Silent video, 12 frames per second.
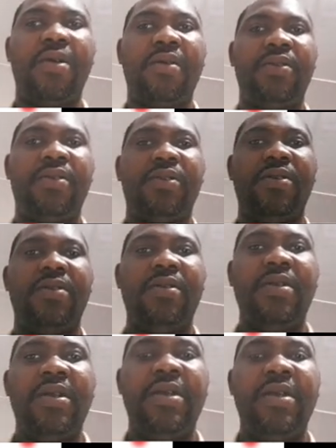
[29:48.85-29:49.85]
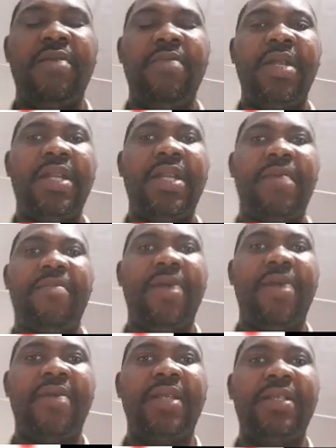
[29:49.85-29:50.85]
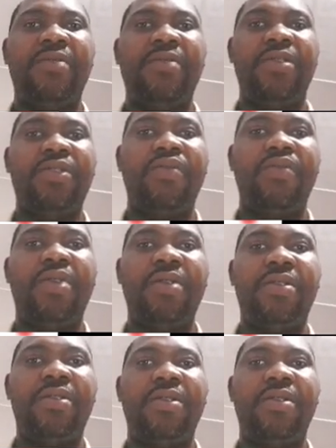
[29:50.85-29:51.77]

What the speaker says: So, meaning that power is equal to work done